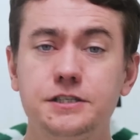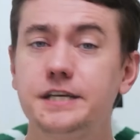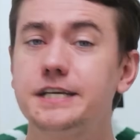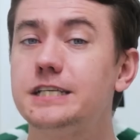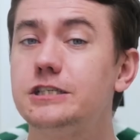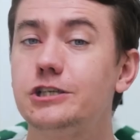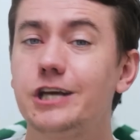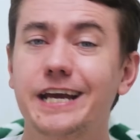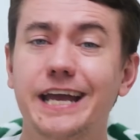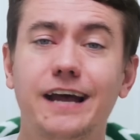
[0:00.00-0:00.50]
So you
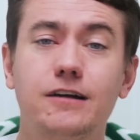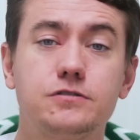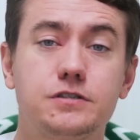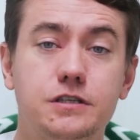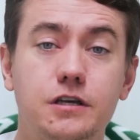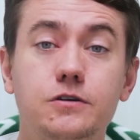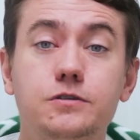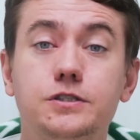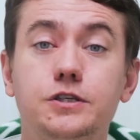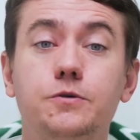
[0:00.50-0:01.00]
can check out
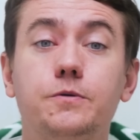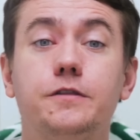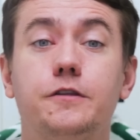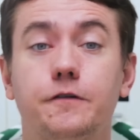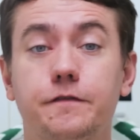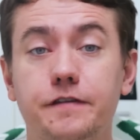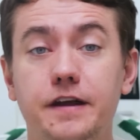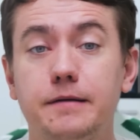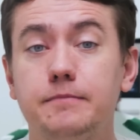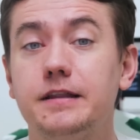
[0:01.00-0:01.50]
Sotsu and
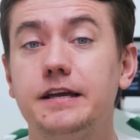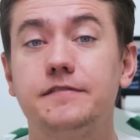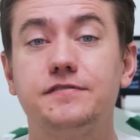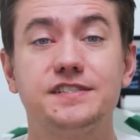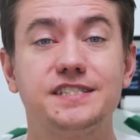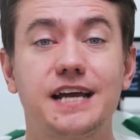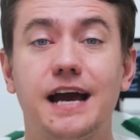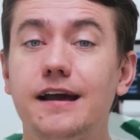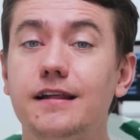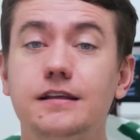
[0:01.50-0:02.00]
their family
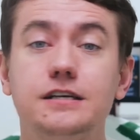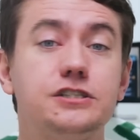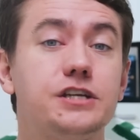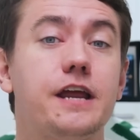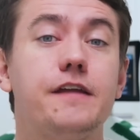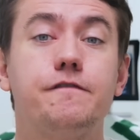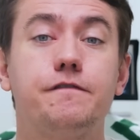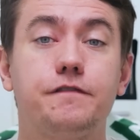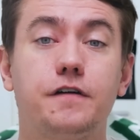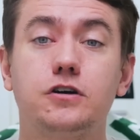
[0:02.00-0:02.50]
of stylish
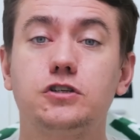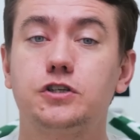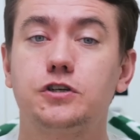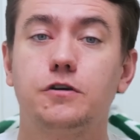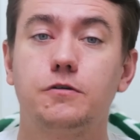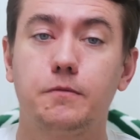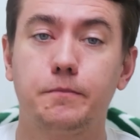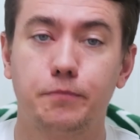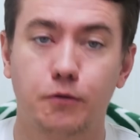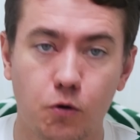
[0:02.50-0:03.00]
and
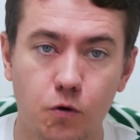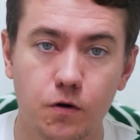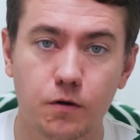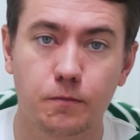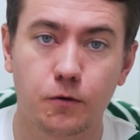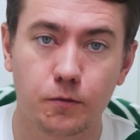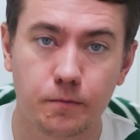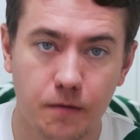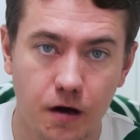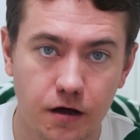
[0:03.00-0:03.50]
functional
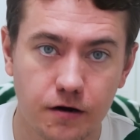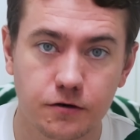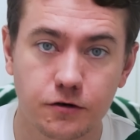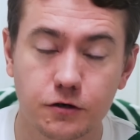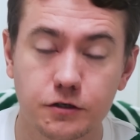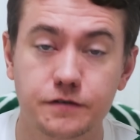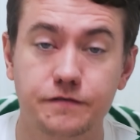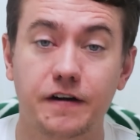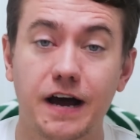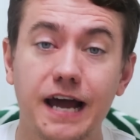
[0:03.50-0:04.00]
portable
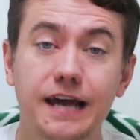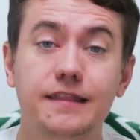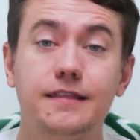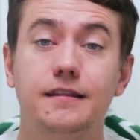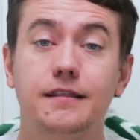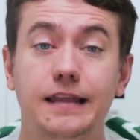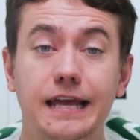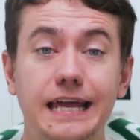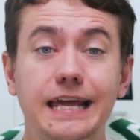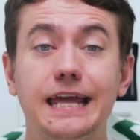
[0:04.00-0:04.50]
monitors via
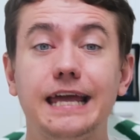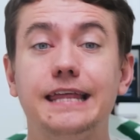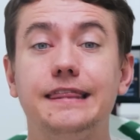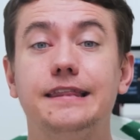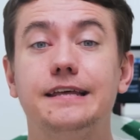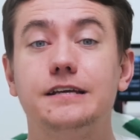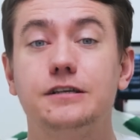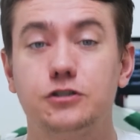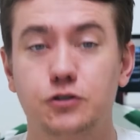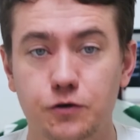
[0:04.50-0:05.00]
the link
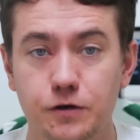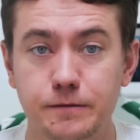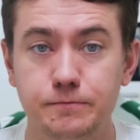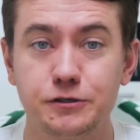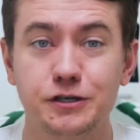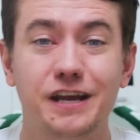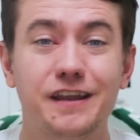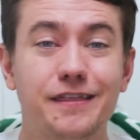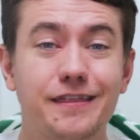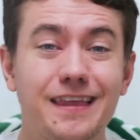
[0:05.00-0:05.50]
in the
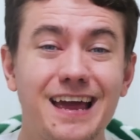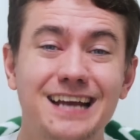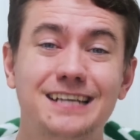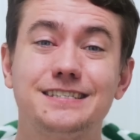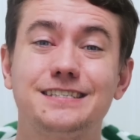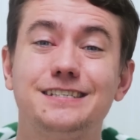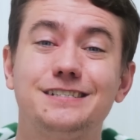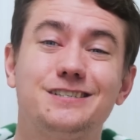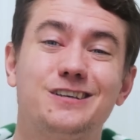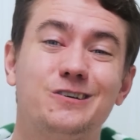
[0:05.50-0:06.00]
description.
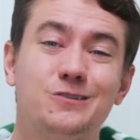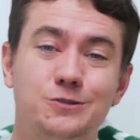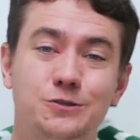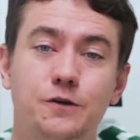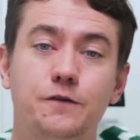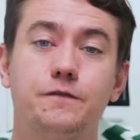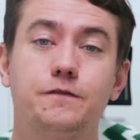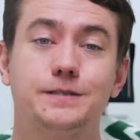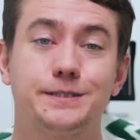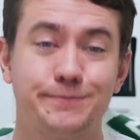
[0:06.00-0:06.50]
Thanks to
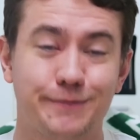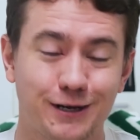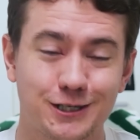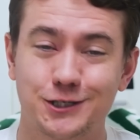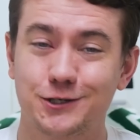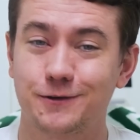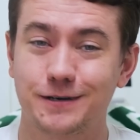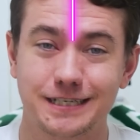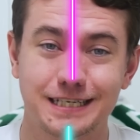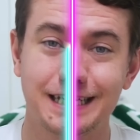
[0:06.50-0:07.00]
Sotsu for
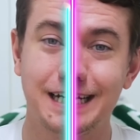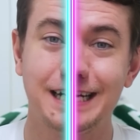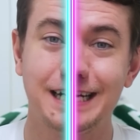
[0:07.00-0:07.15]
sponsoring